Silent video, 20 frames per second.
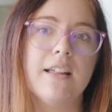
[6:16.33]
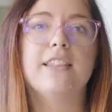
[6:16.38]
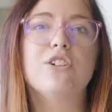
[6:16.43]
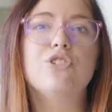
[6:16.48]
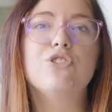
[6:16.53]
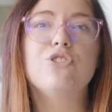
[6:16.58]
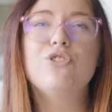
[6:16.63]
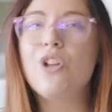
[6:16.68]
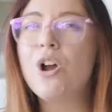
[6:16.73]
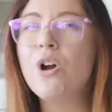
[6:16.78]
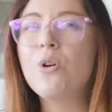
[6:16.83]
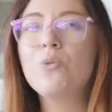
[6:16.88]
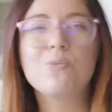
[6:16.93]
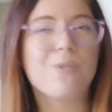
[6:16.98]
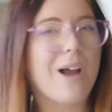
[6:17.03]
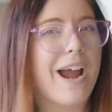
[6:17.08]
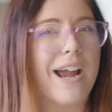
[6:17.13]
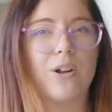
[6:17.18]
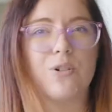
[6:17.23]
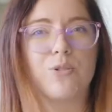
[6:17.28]
There's no
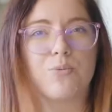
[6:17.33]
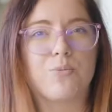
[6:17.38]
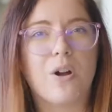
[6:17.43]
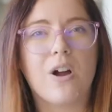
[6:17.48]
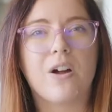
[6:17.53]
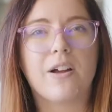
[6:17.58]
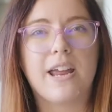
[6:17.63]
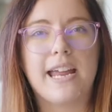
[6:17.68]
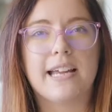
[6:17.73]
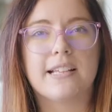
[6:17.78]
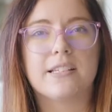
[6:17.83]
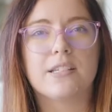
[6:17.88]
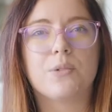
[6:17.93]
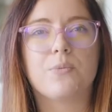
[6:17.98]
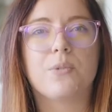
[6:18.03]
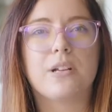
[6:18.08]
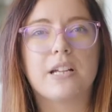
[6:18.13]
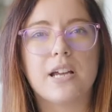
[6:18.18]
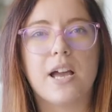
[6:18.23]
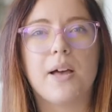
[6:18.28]
right or wrong answer
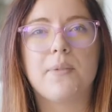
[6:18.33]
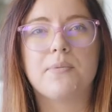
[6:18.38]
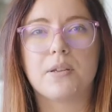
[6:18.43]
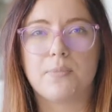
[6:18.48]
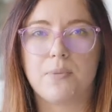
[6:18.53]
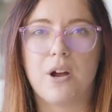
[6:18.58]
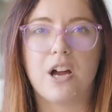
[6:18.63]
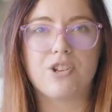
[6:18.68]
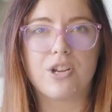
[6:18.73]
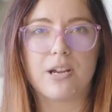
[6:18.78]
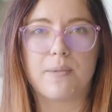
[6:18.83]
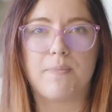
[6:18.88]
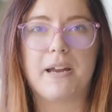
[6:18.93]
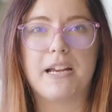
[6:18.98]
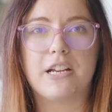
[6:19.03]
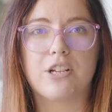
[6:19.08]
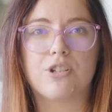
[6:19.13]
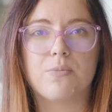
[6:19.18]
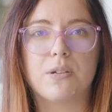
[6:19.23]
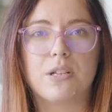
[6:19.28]
when it comes to project
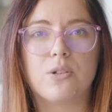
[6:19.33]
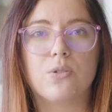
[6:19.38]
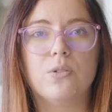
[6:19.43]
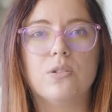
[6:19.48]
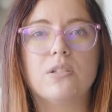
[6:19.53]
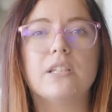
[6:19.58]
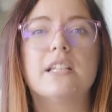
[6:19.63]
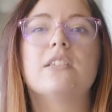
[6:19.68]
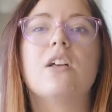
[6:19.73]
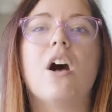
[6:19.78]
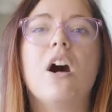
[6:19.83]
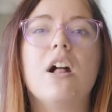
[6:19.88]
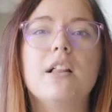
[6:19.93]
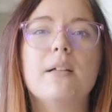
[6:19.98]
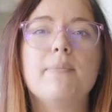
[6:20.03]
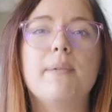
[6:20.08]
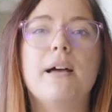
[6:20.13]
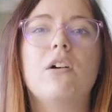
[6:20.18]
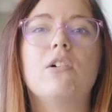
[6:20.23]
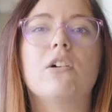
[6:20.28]
management tools. It's all
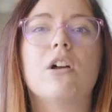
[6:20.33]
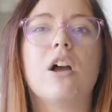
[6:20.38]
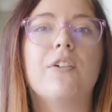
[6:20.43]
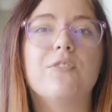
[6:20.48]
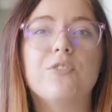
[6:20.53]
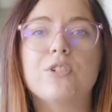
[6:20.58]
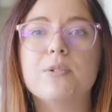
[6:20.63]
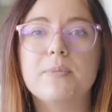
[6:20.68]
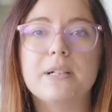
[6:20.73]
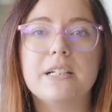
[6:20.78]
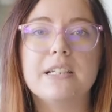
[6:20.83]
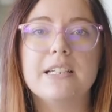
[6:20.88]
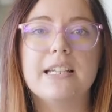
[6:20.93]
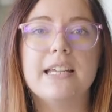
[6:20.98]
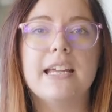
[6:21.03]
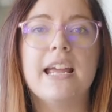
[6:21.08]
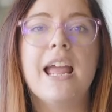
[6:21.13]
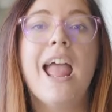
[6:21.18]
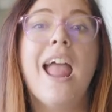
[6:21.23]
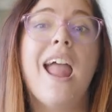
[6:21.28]
about
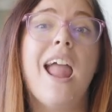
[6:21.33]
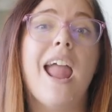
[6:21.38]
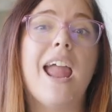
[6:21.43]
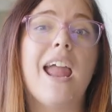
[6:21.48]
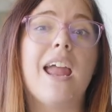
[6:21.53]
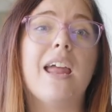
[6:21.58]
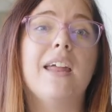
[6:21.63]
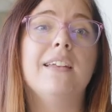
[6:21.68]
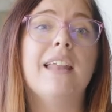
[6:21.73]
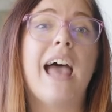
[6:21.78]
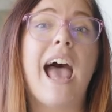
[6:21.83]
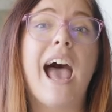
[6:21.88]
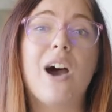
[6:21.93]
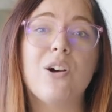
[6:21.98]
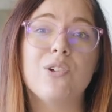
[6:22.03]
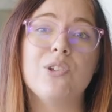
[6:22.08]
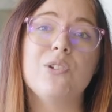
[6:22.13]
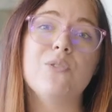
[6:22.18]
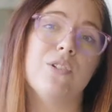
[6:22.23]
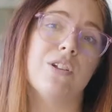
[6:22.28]
comfortability and
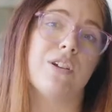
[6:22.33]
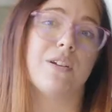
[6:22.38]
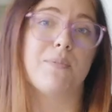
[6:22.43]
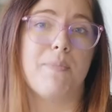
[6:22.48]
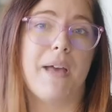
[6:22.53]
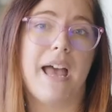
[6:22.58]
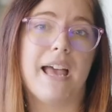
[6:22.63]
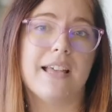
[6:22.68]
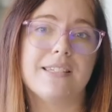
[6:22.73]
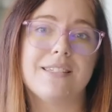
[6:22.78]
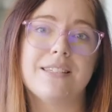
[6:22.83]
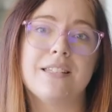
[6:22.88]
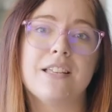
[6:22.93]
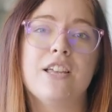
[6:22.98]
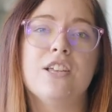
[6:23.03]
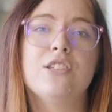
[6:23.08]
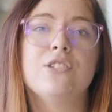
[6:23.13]
how you learn best.